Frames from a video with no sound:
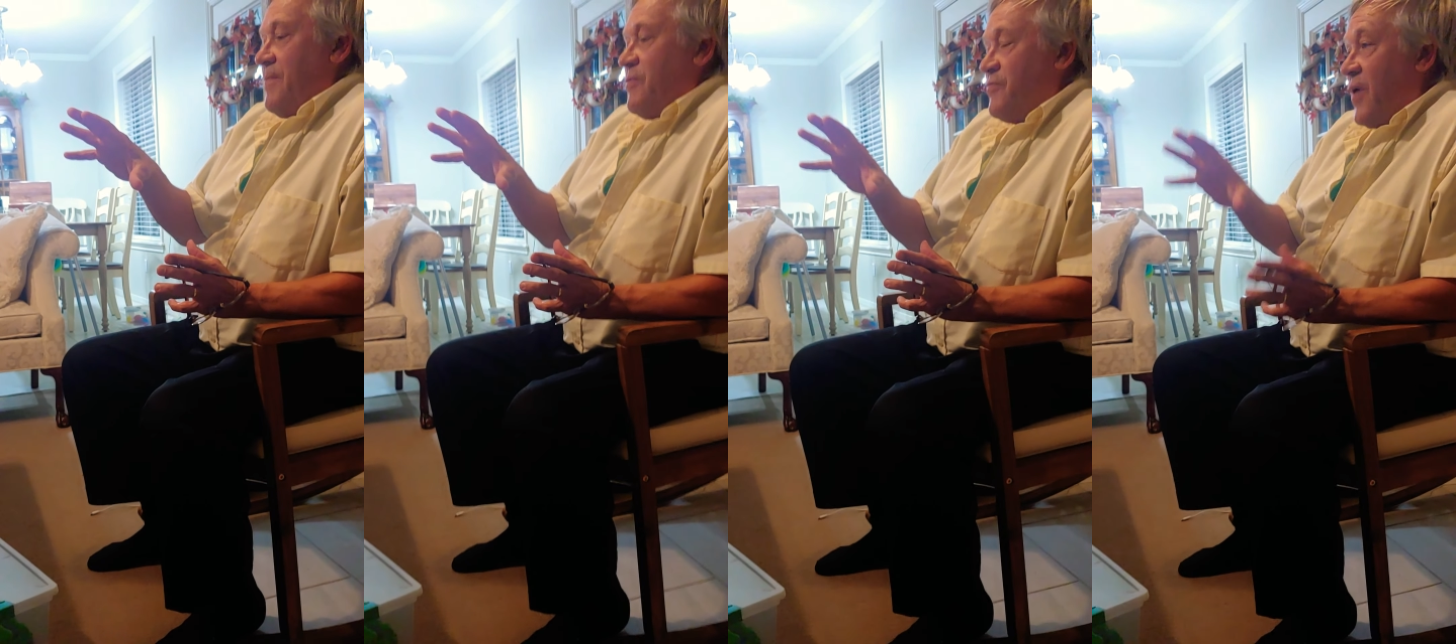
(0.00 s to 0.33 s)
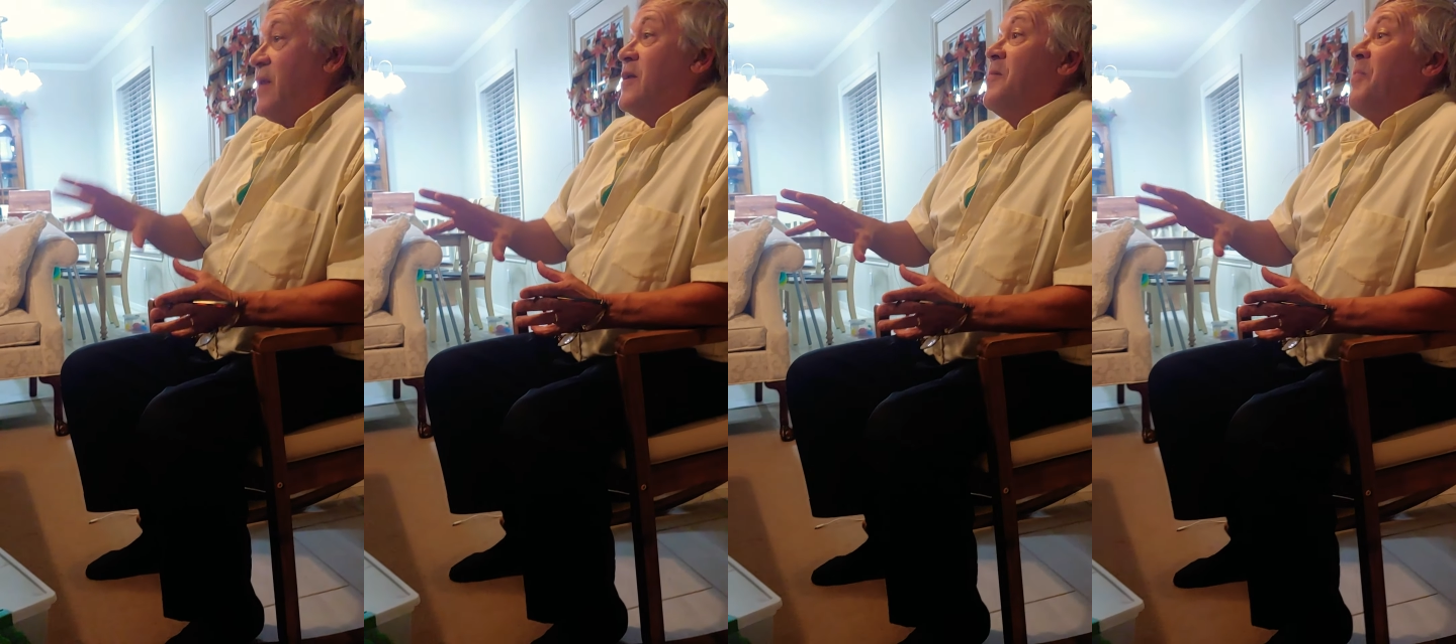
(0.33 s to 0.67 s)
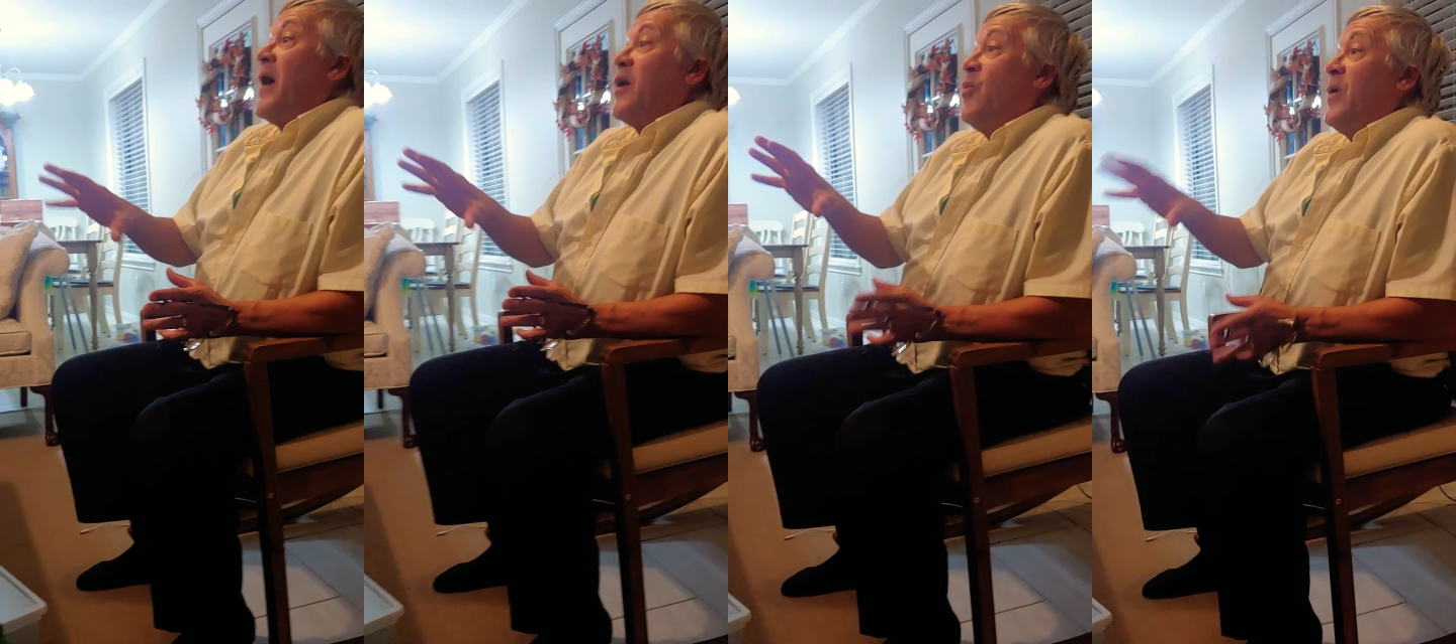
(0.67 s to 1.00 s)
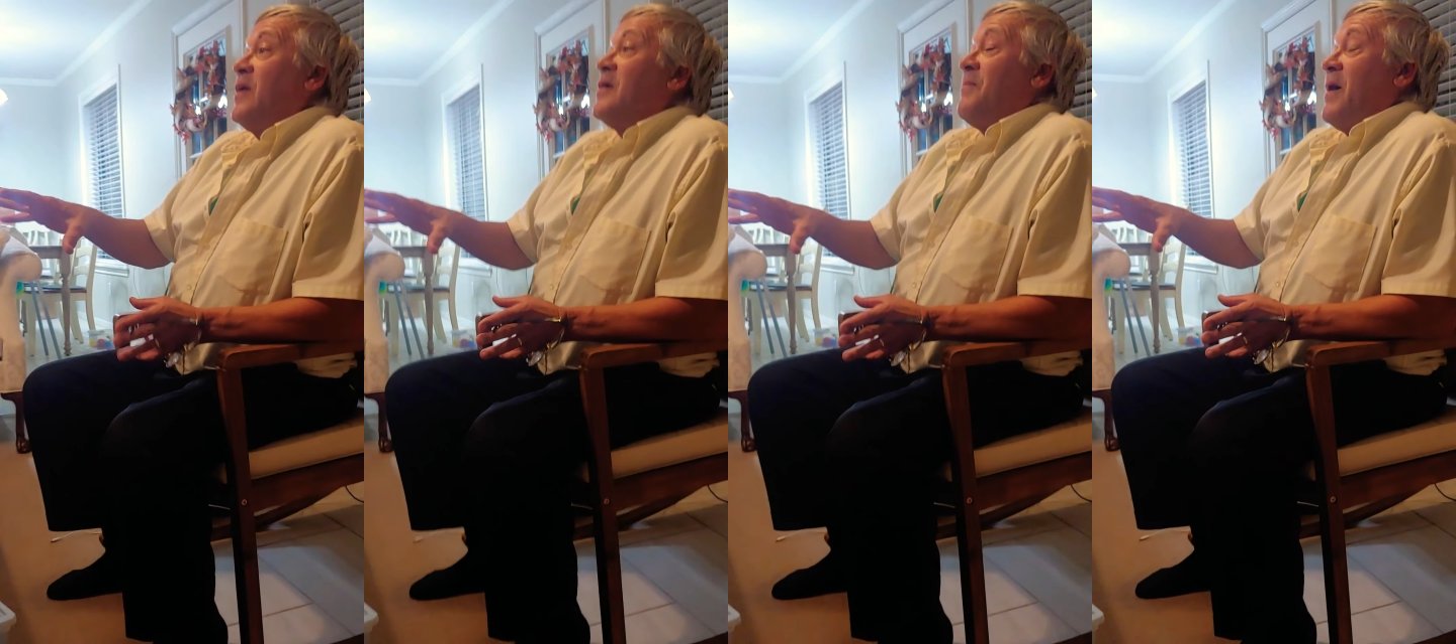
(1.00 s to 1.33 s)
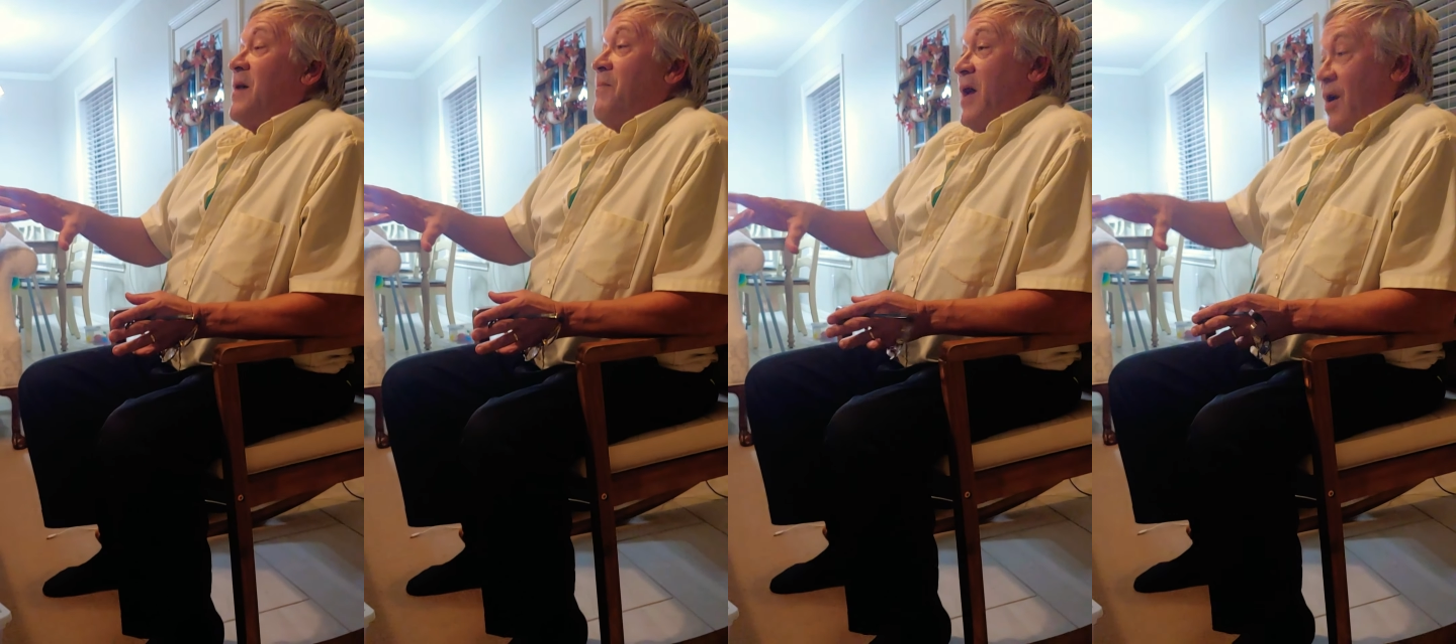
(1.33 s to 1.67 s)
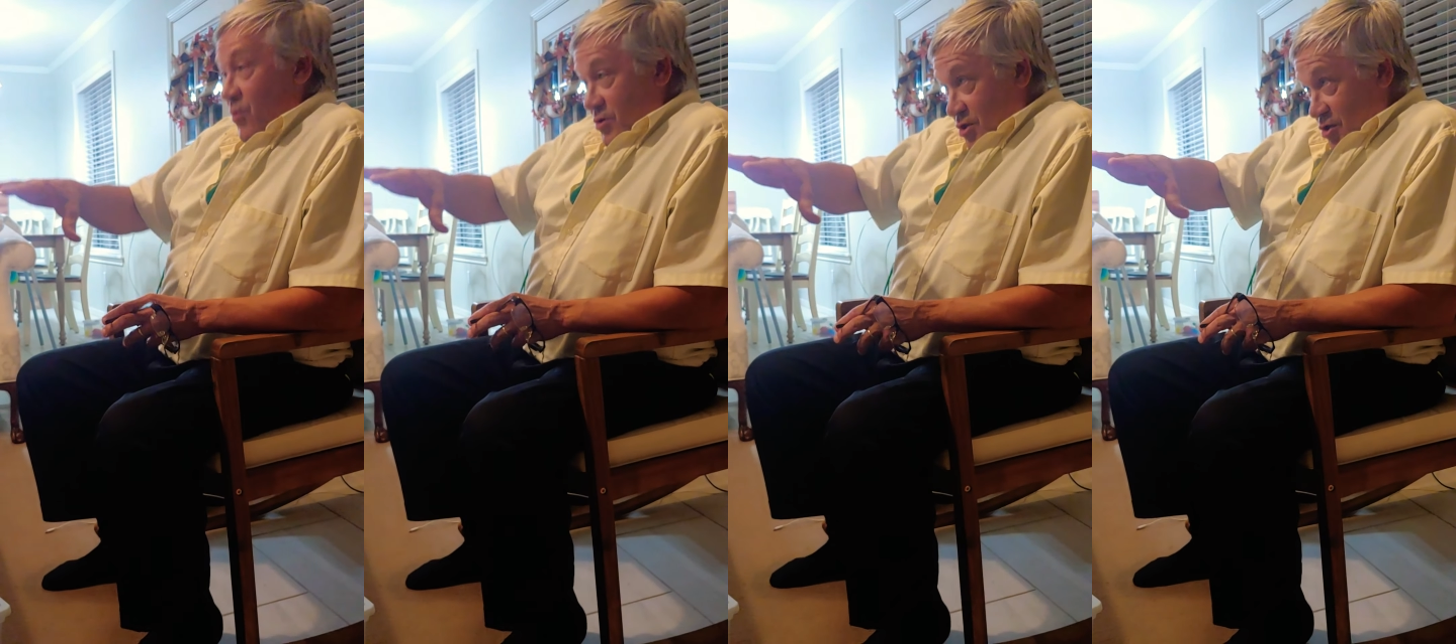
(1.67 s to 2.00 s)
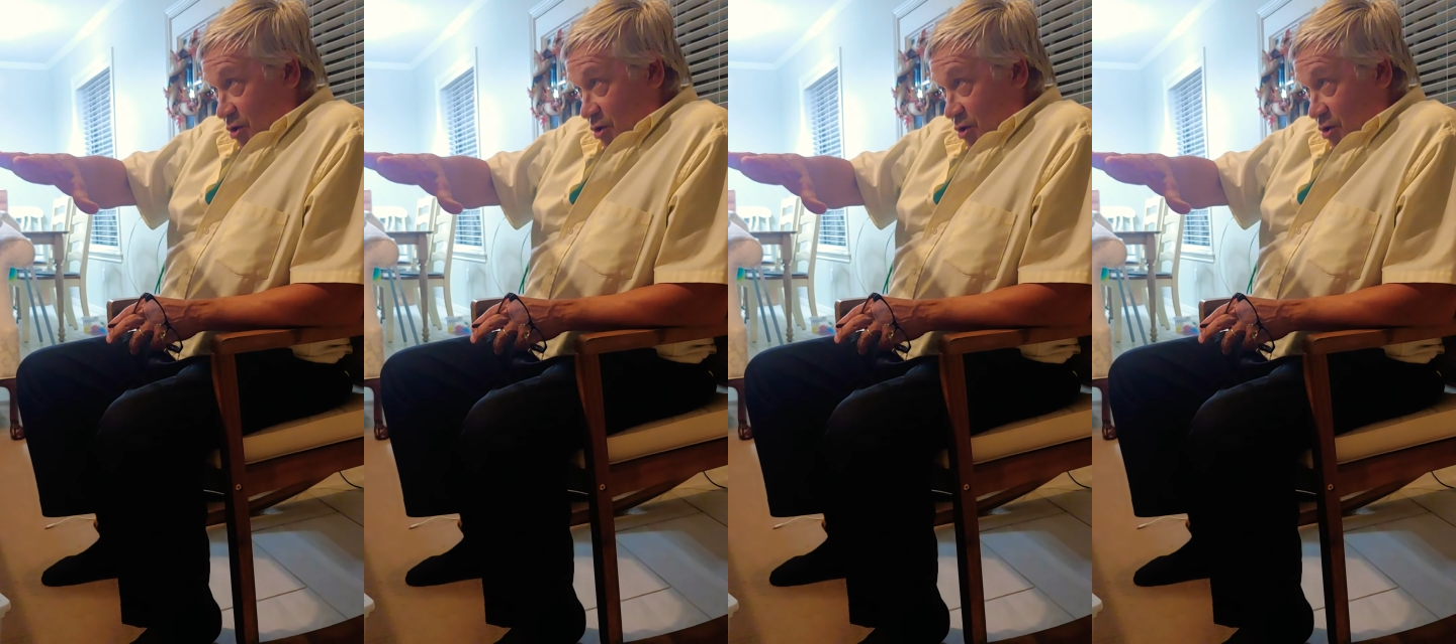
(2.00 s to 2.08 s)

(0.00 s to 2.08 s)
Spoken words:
funded by Queen Kamehameha when she